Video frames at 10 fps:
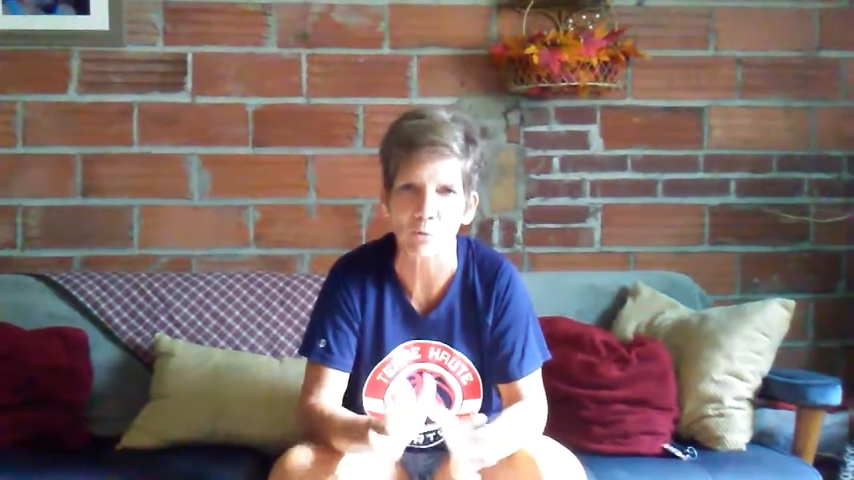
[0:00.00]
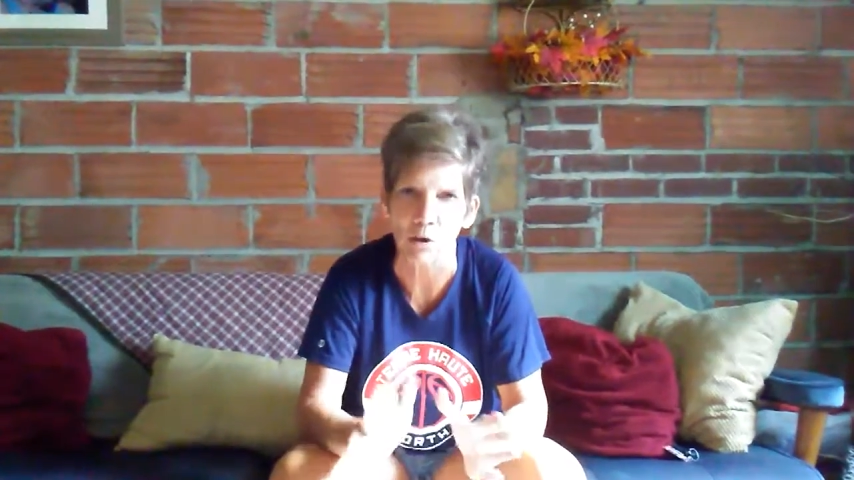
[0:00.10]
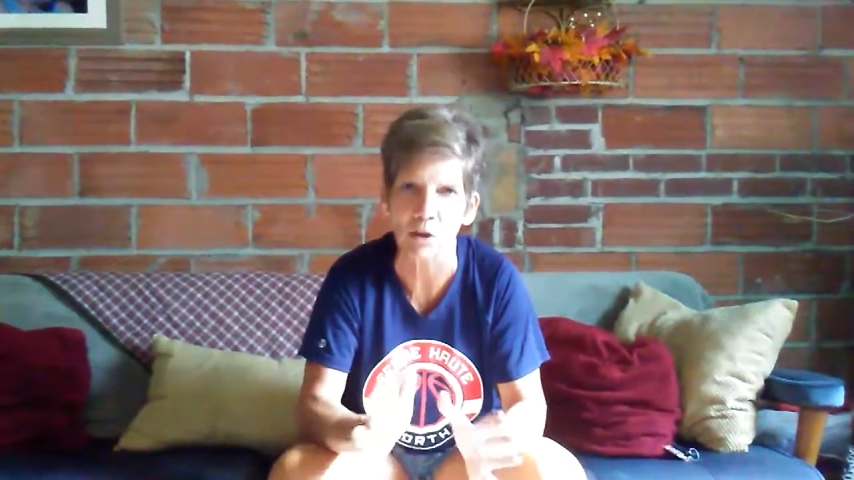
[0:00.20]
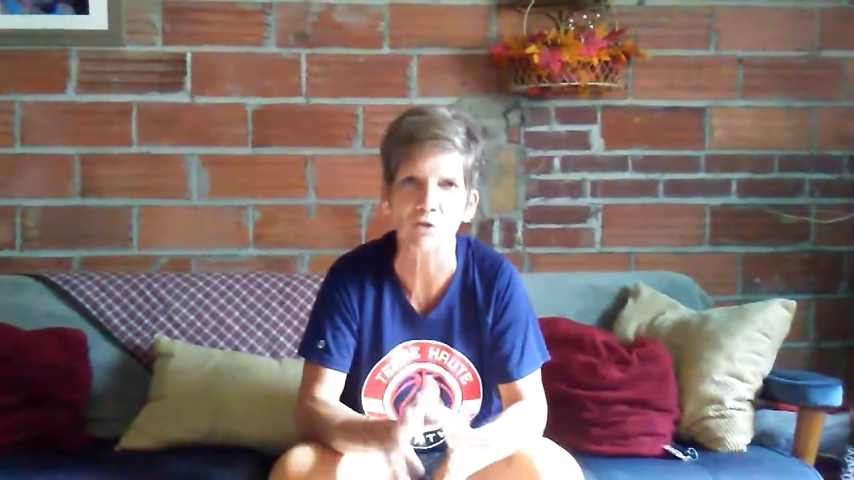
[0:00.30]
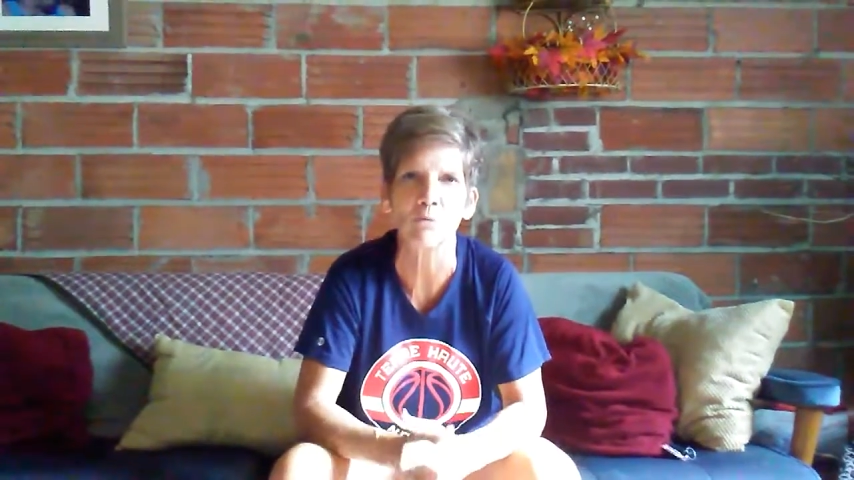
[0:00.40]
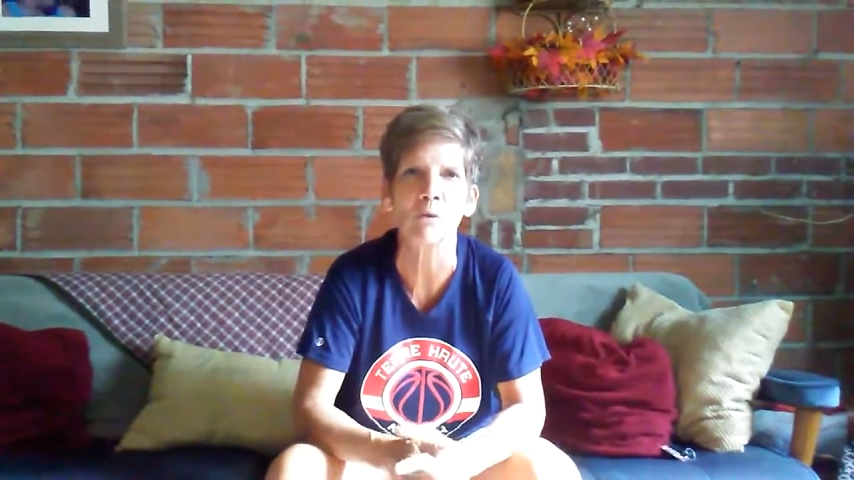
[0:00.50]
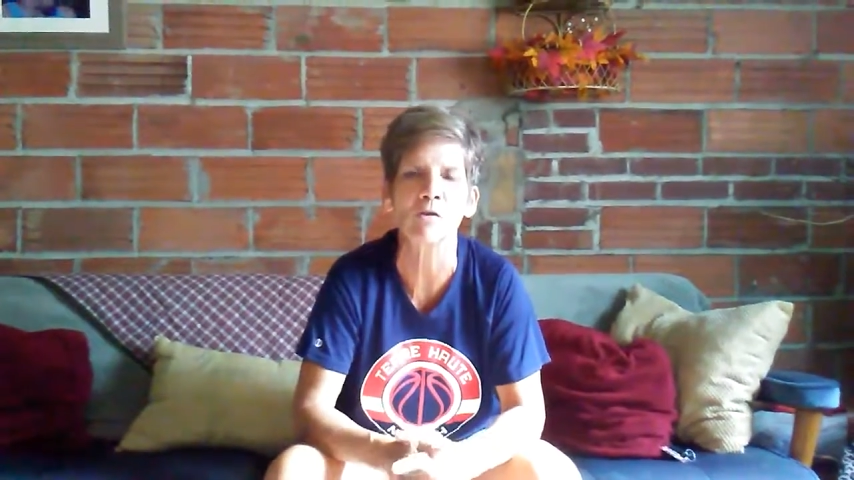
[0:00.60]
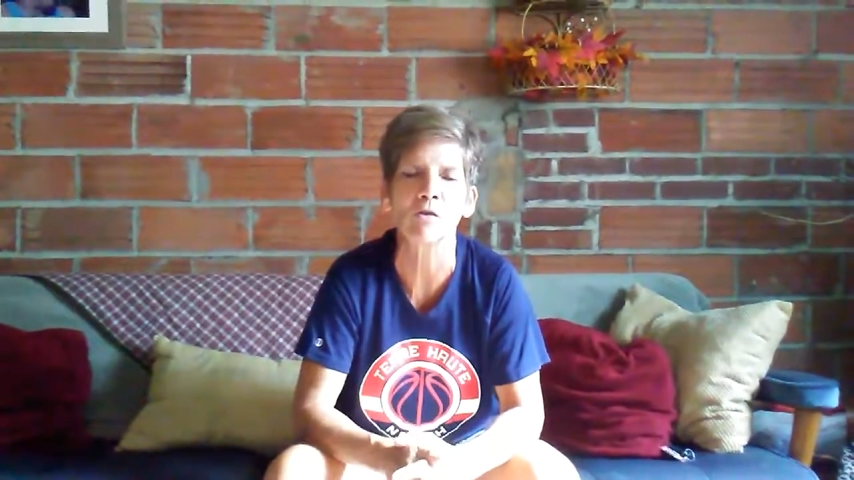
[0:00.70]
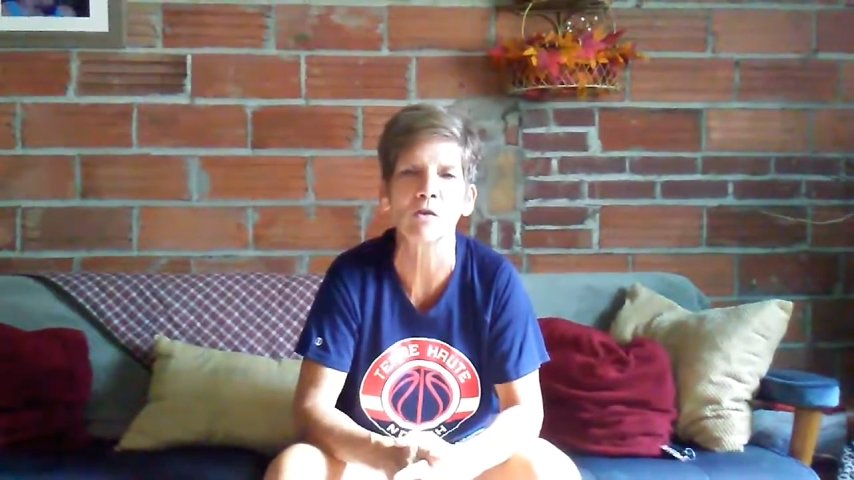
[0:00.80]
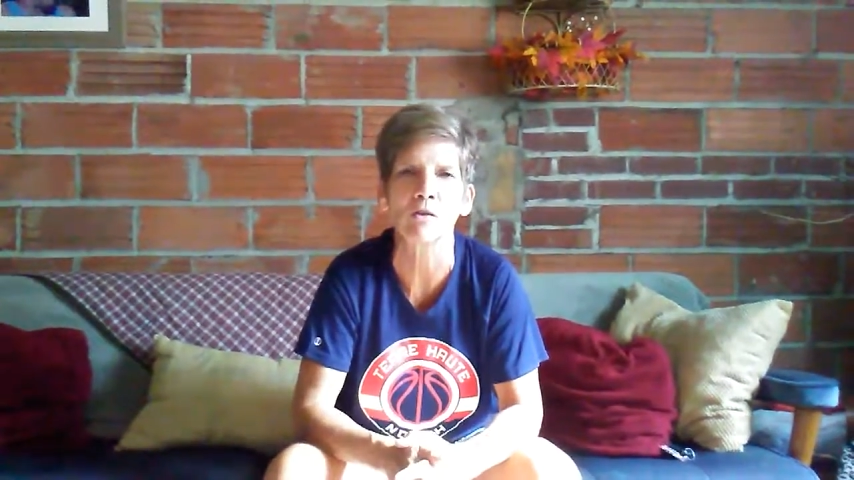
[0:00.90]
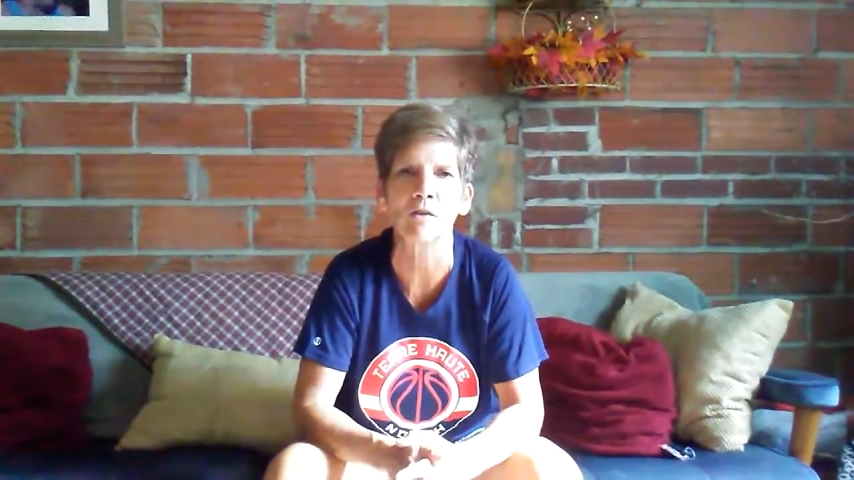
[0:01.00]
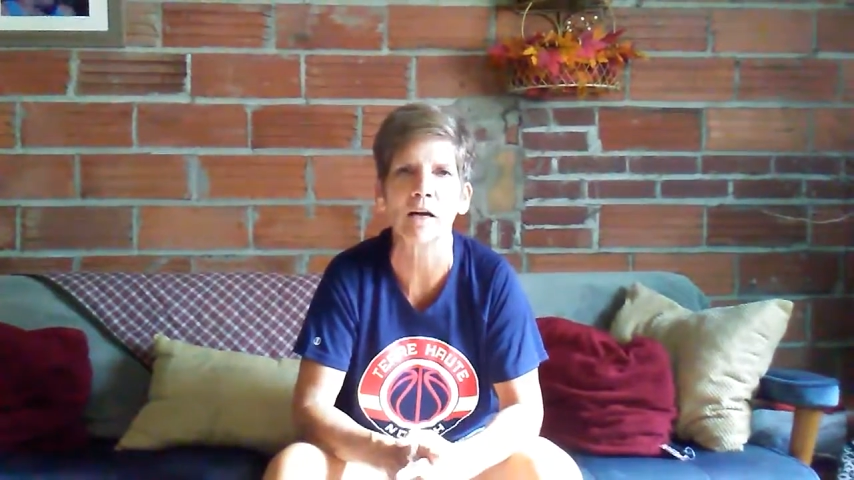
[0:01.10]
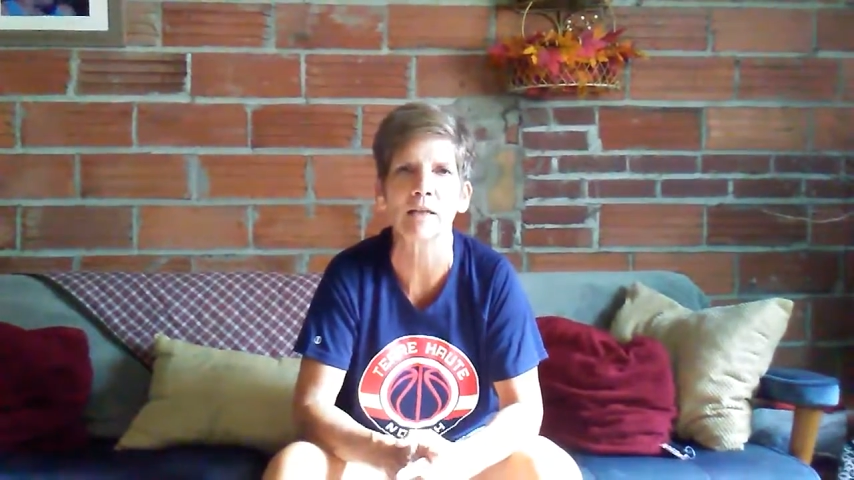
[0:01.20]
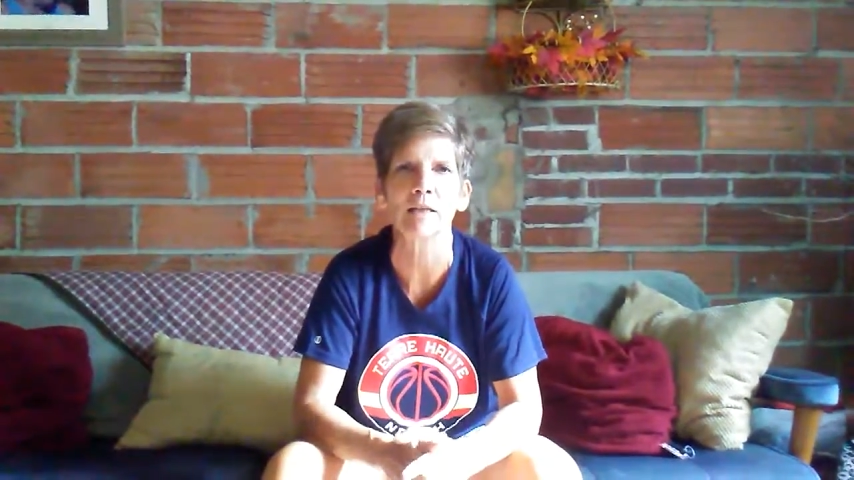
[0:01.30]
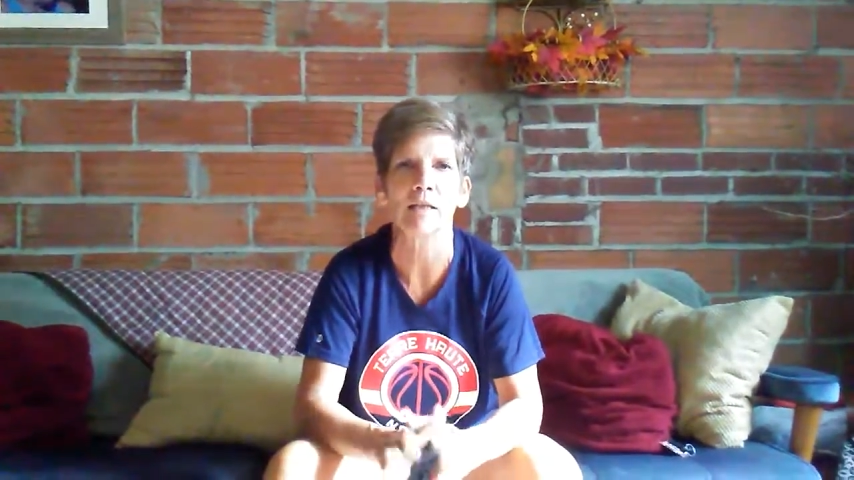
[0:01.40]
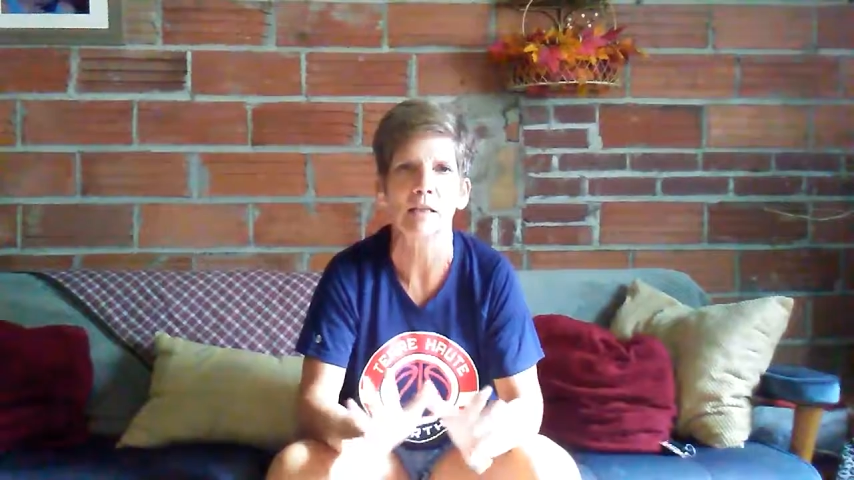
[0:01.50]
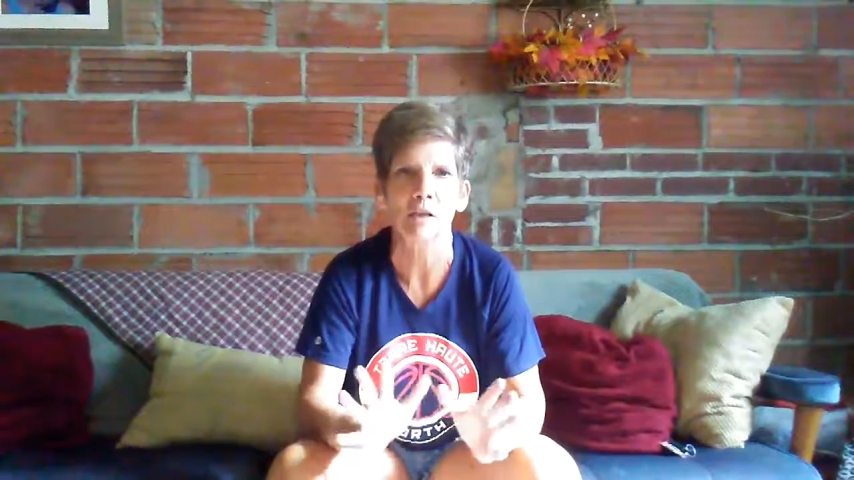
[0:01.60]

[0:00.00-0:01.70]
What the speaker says: You want to get your muscles excited,